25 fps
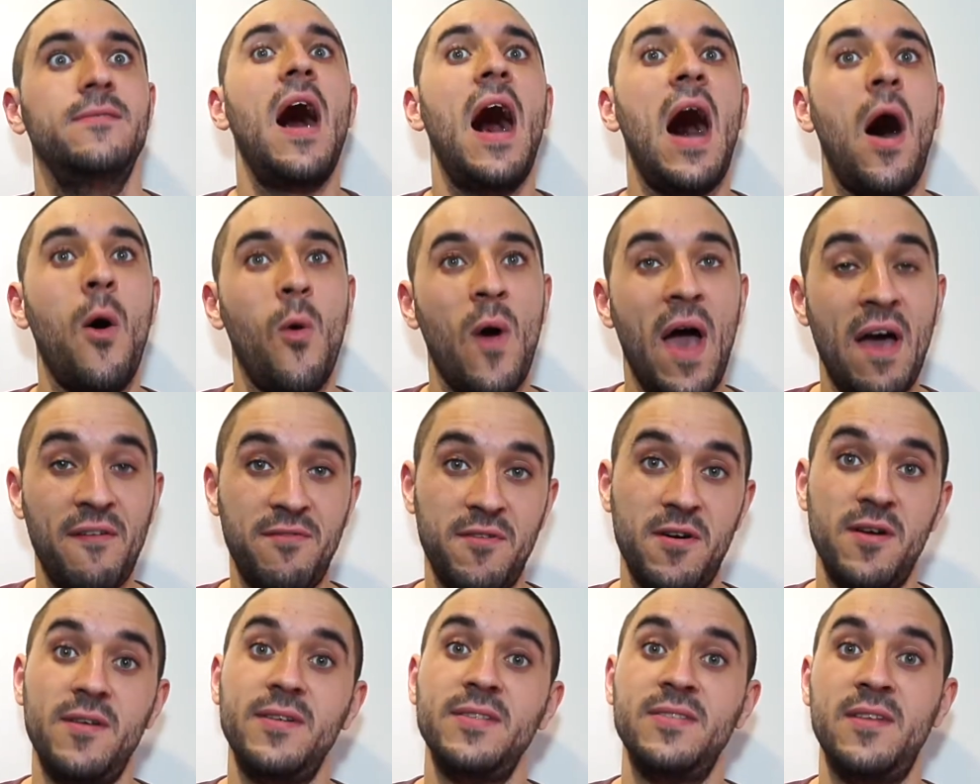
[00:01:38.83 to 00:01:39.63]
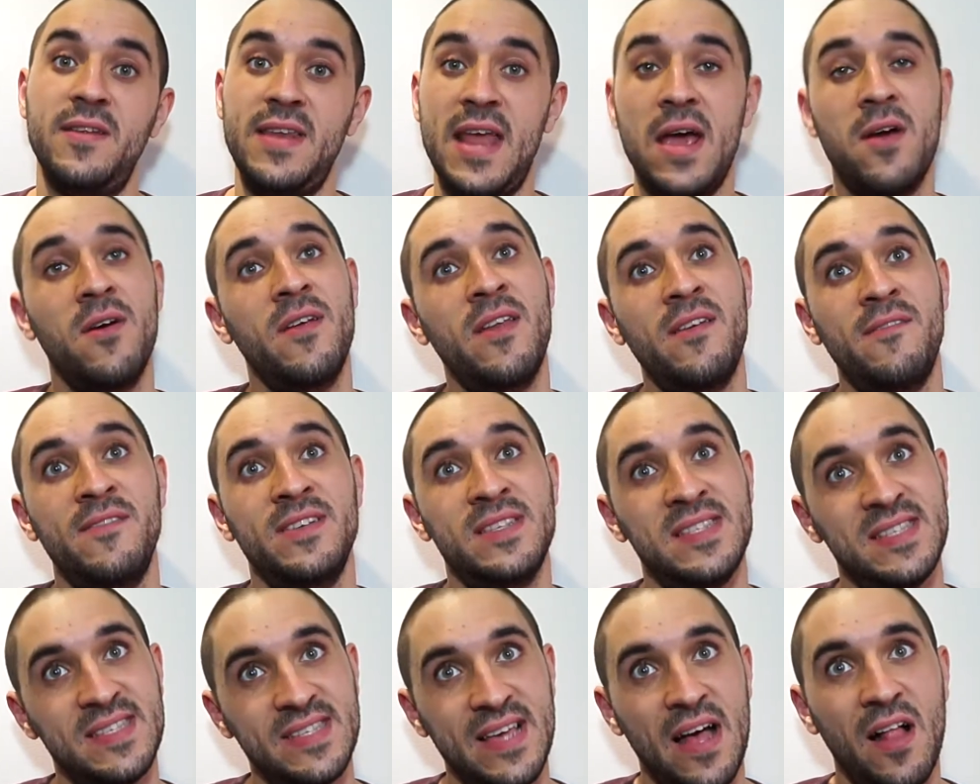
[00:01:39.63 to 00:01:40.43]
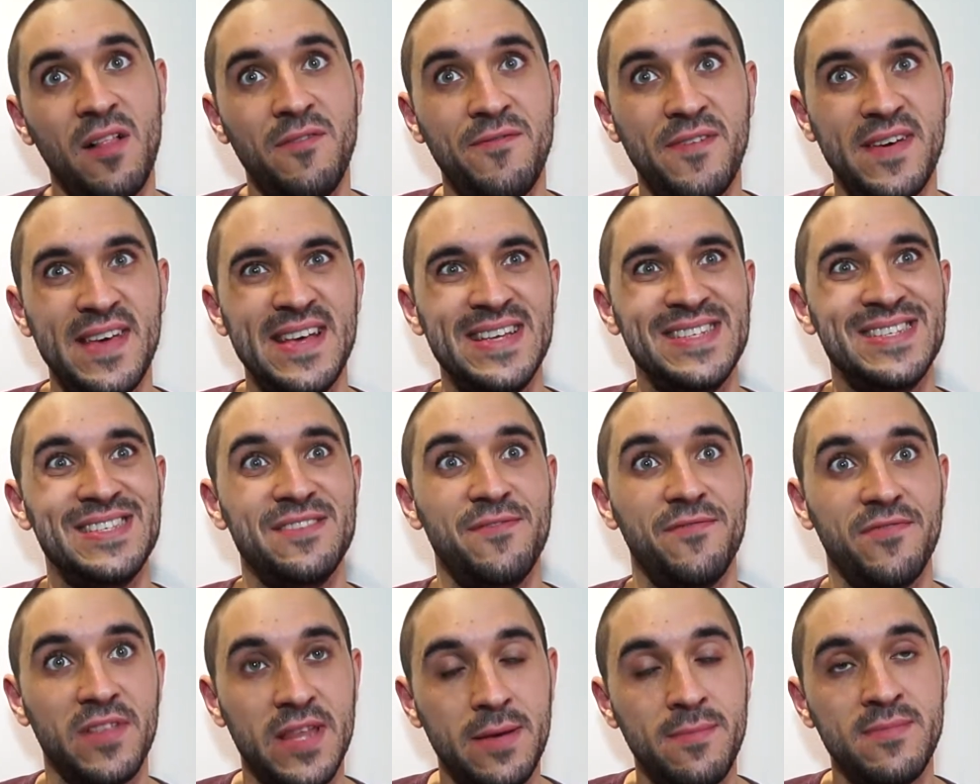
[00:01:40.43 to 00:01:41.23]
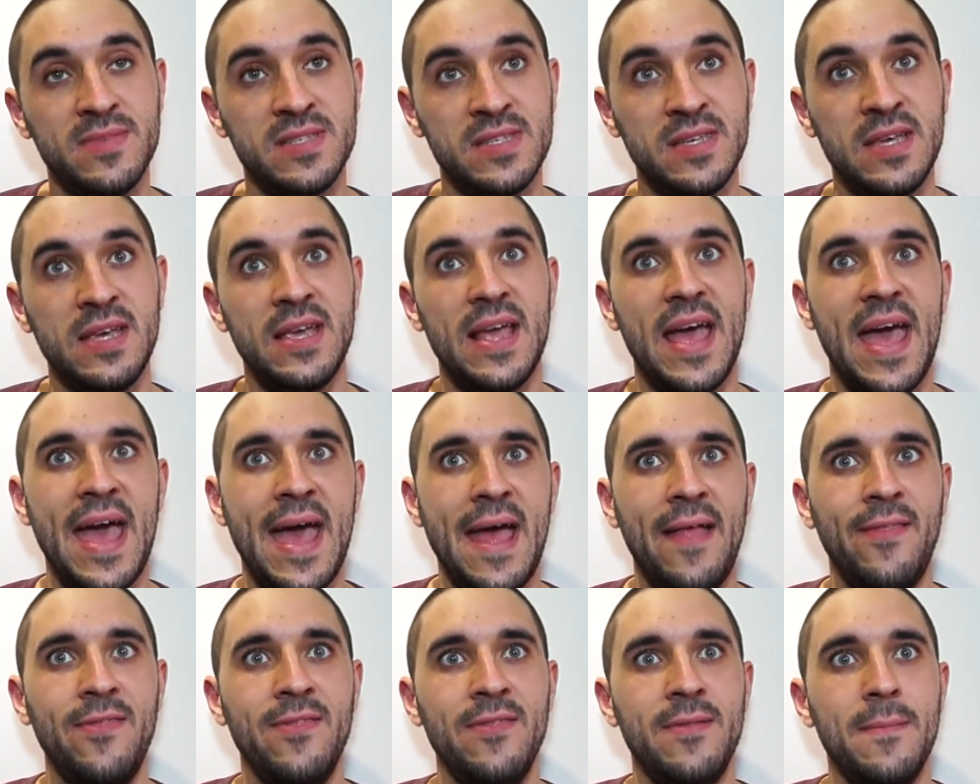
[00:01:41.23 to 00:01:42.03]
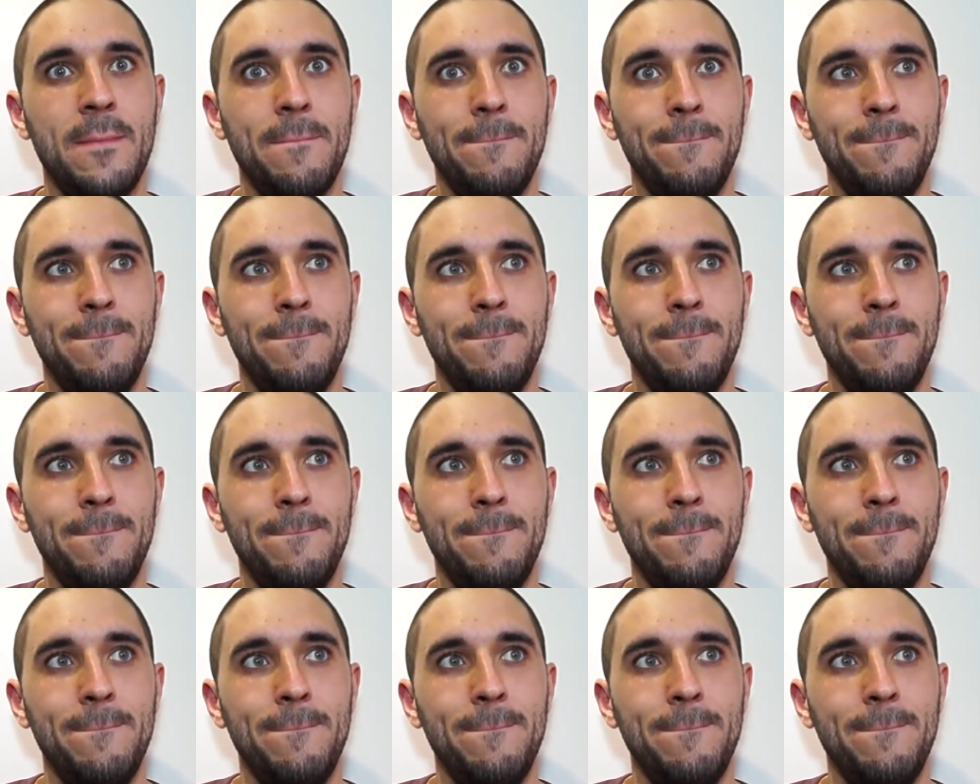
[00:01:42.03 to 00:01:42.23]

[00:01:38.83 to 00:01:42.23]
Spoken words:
However, the narrative itself is flimsy, and